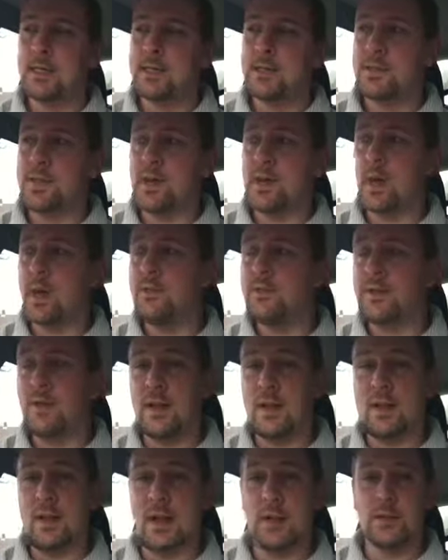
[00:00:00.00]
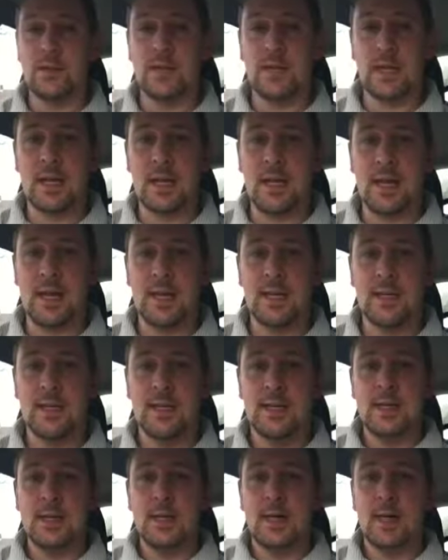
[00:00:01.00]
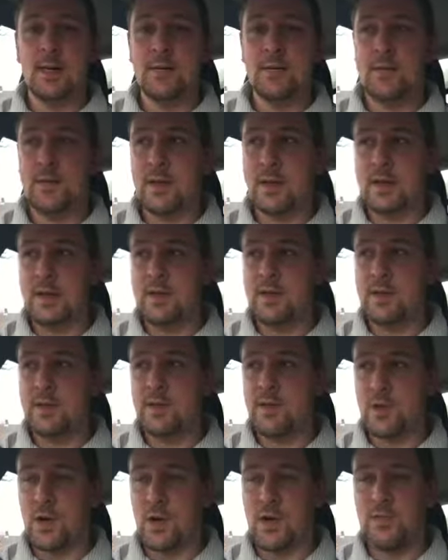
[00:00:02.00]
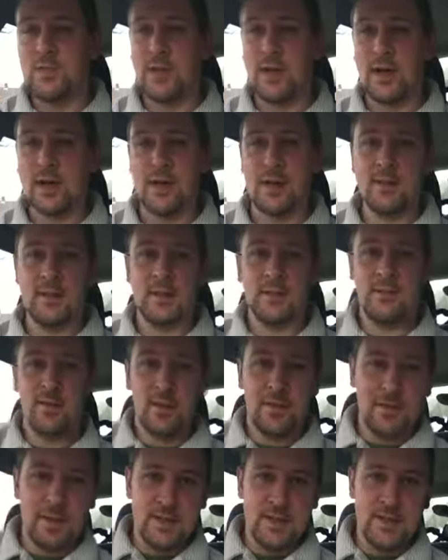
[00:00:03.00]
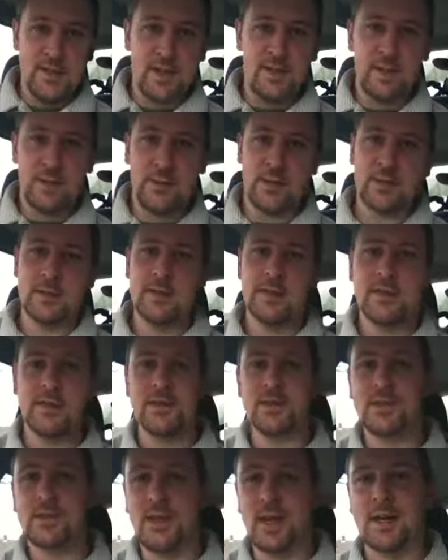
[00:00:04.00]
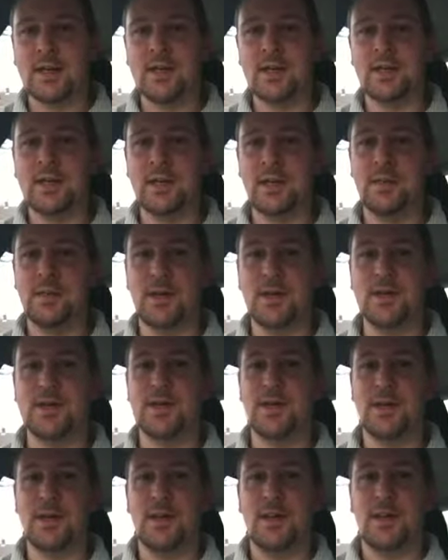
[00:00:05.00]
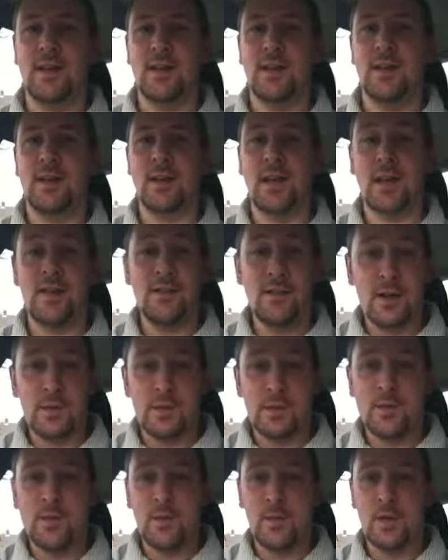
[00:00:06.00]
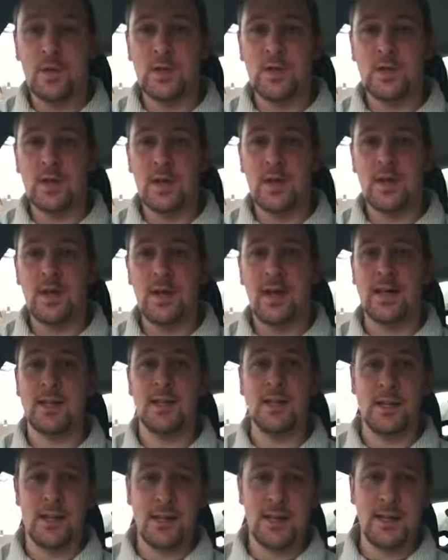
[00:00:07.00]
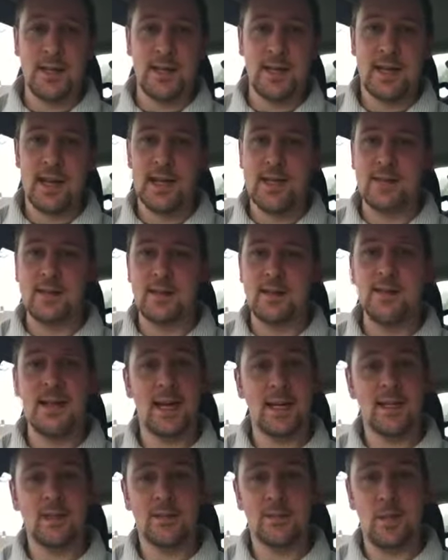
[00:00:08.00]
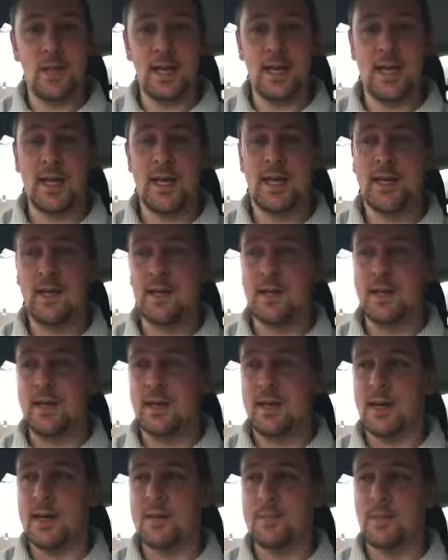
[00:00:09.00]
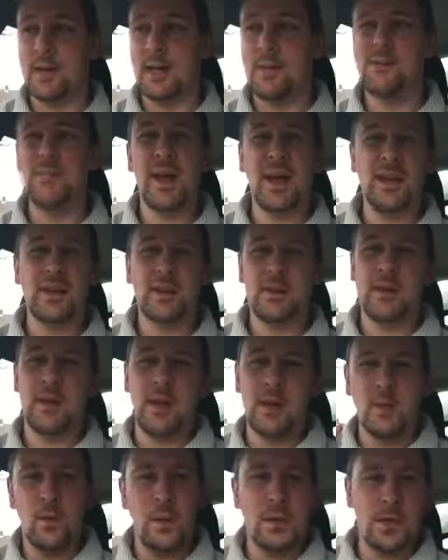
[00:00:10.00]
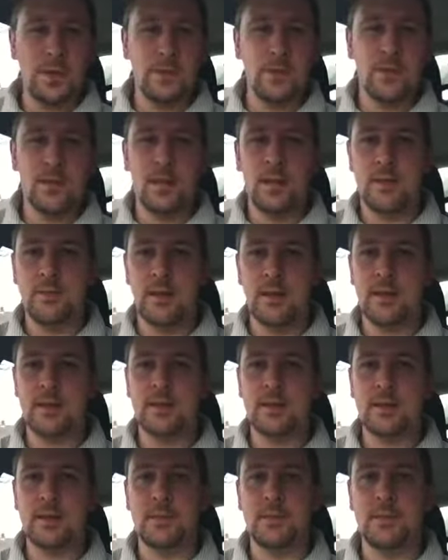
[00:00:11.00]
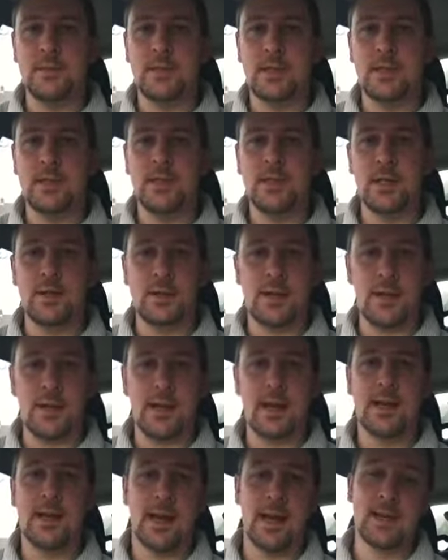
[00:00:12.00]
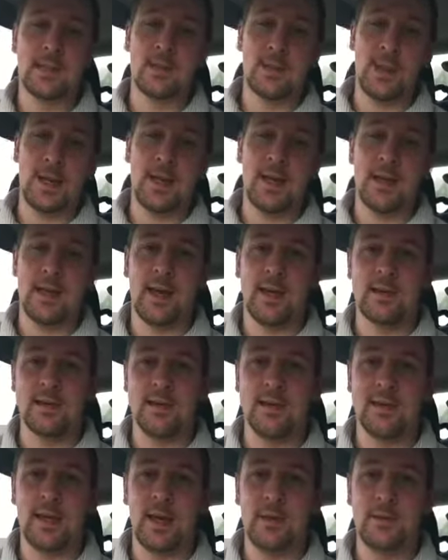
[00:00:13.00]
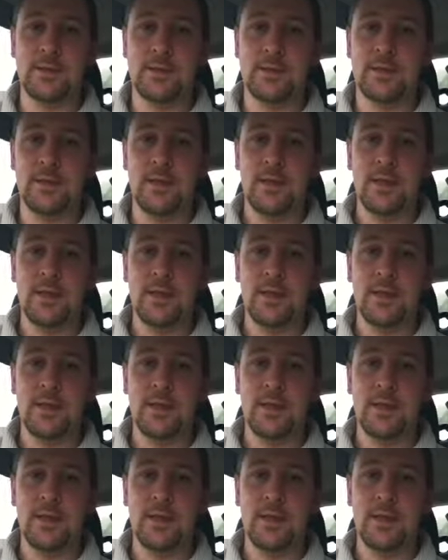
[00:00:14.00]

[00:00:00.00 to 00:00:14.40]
So hopefully that was clear. Hopefully the driving and this fluffy steering wheel didn't distract you too much. Thank you very much for watching, and tune in again next week. I may do another one in the meantime, but tune in again next week in case I don't.